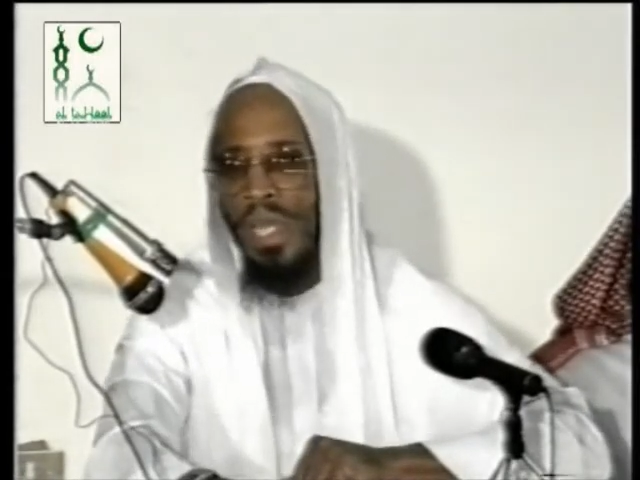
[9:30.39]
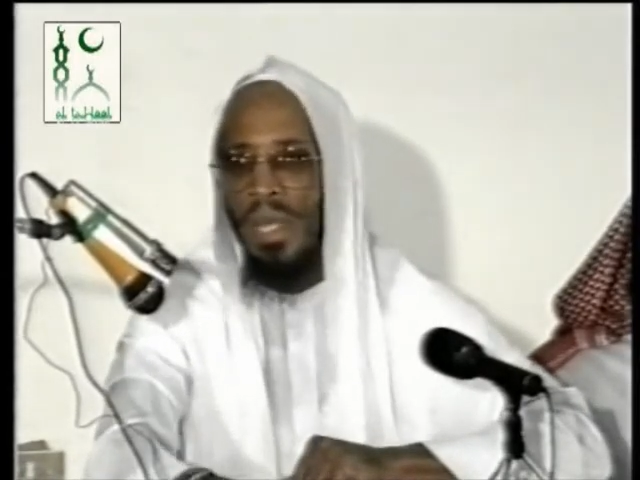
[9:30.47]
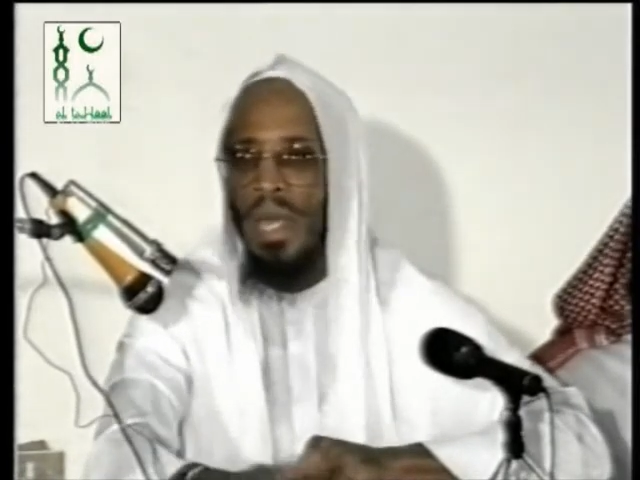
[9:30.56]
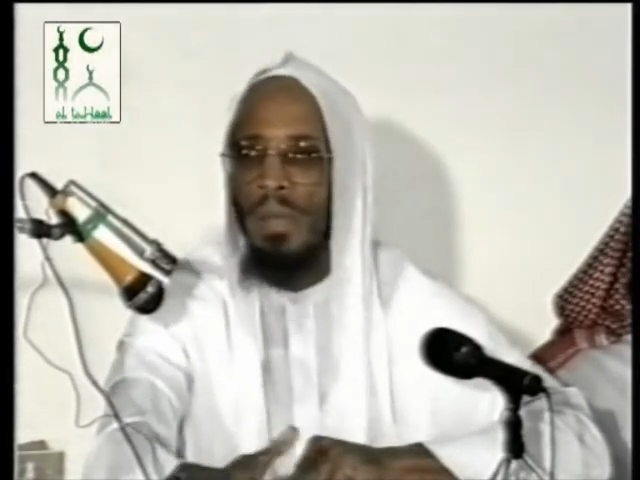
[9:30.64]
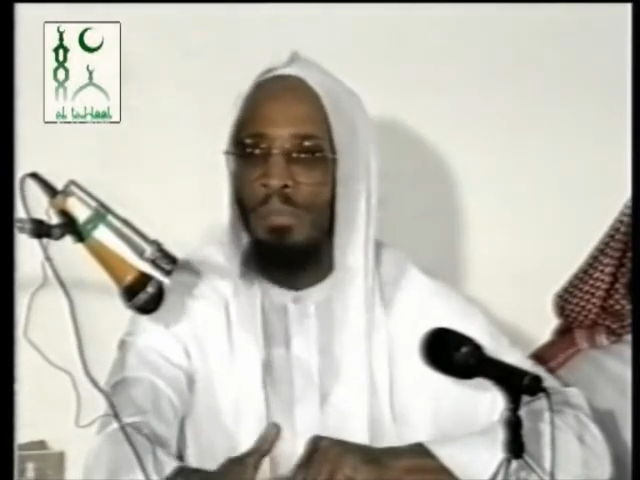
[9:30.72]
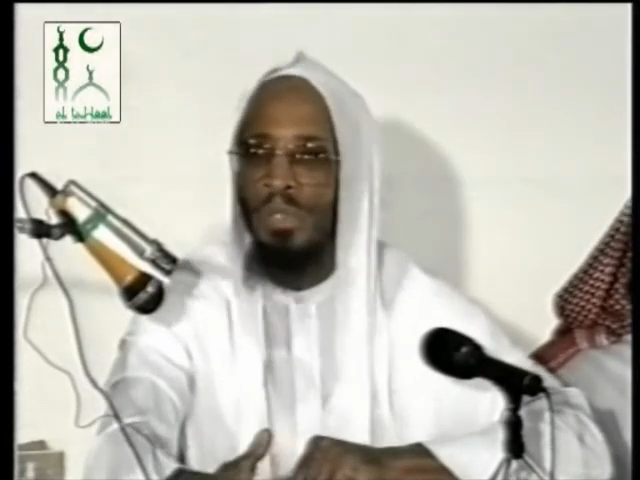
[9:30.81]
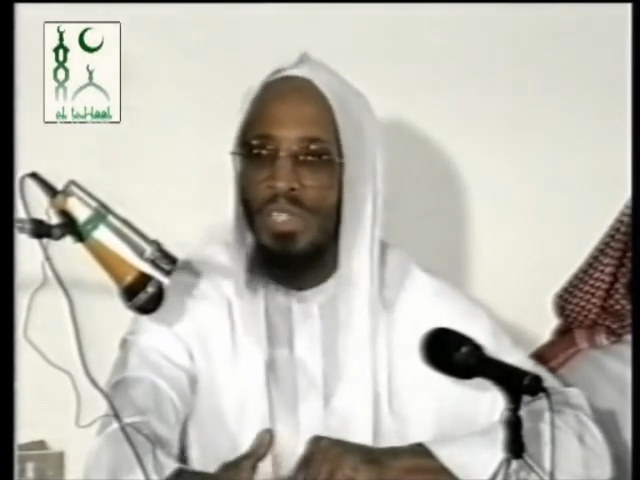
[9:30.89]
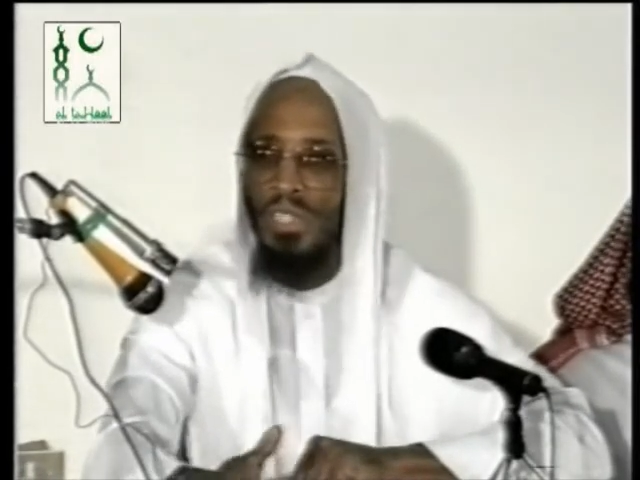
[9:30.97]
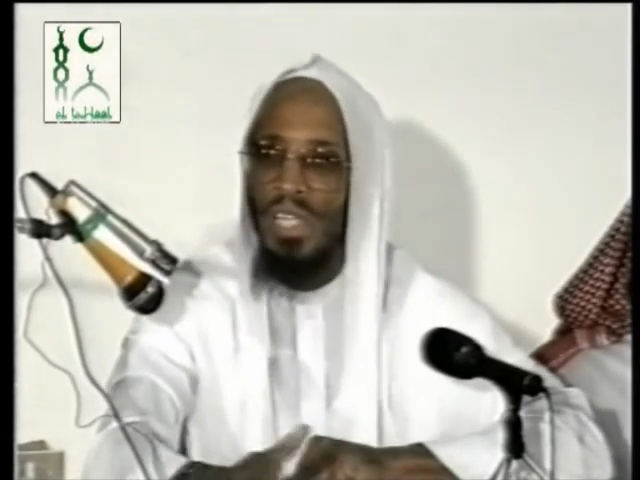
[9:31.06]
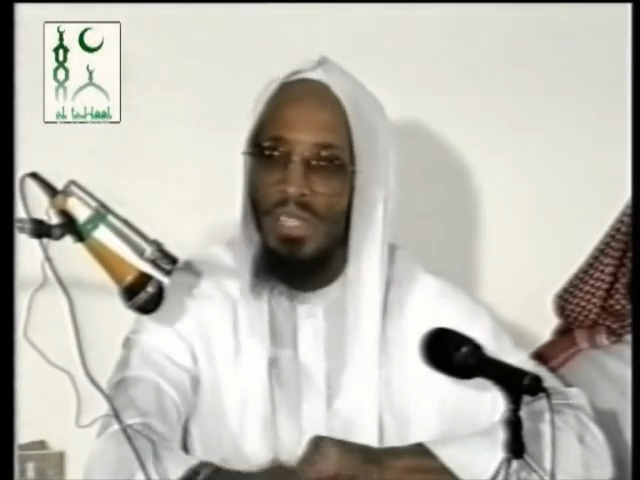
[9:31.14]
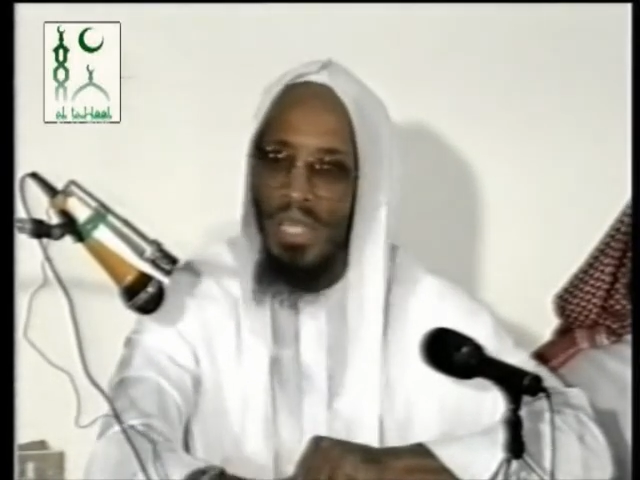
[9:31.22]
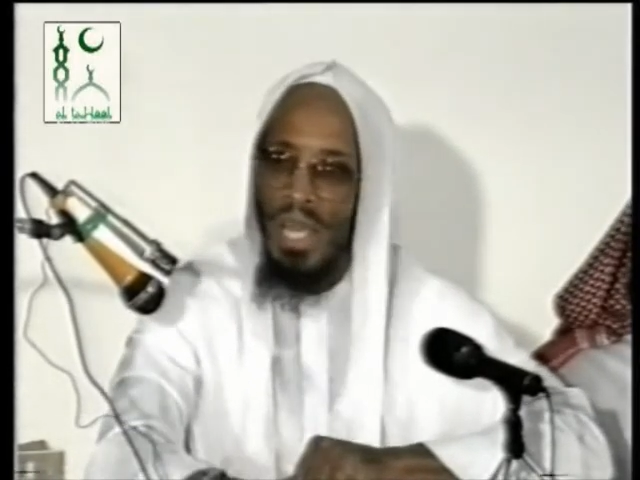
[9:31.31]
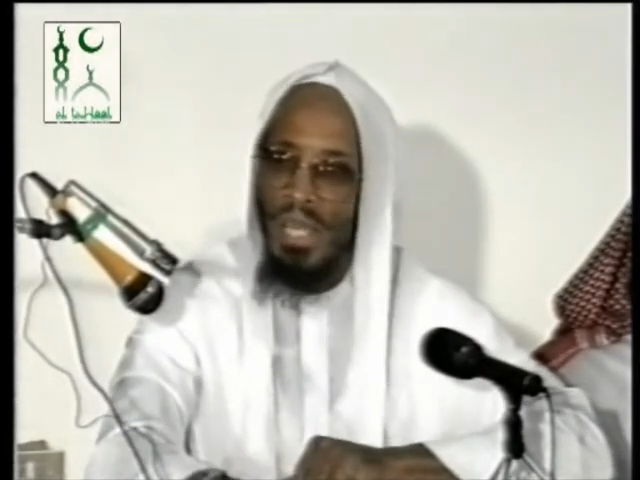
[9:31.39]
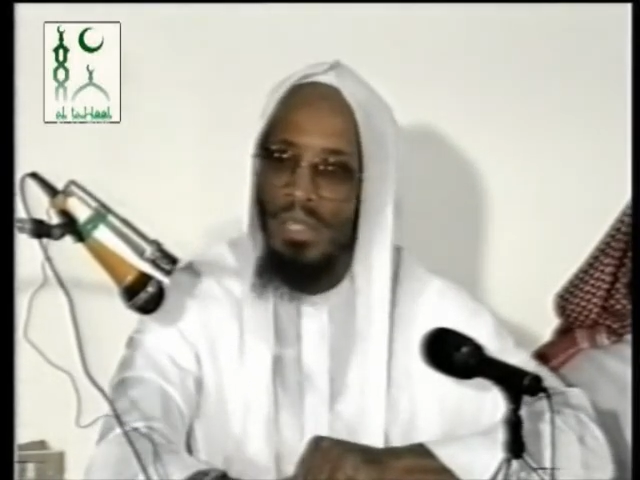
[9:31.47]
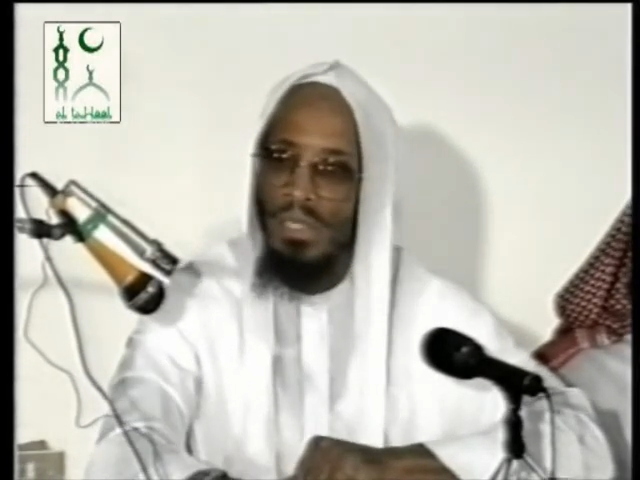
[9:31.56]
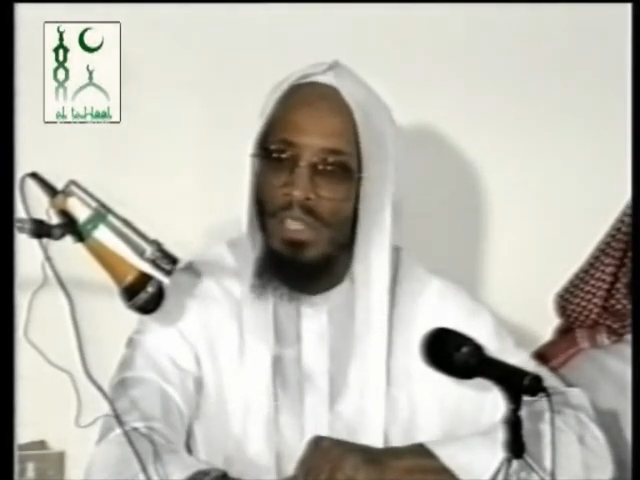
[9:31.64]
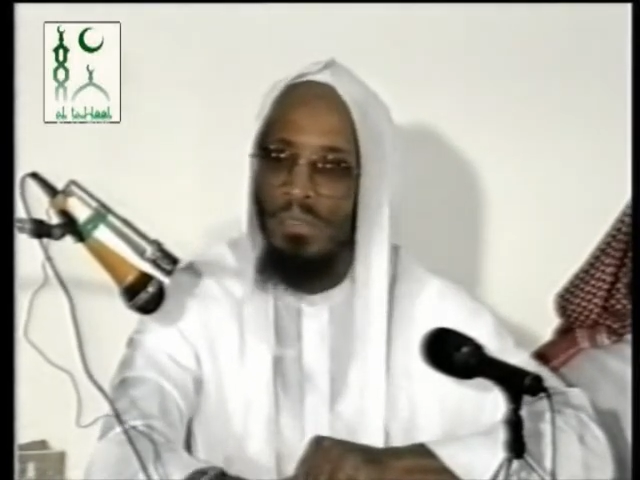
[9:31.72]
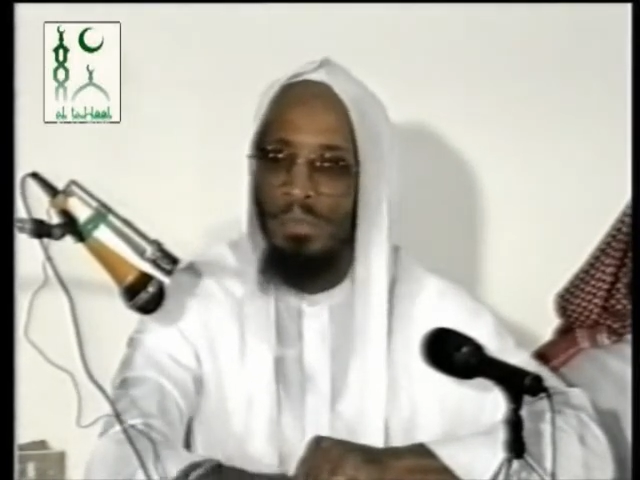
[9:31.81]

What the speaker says: And I appreciate the honor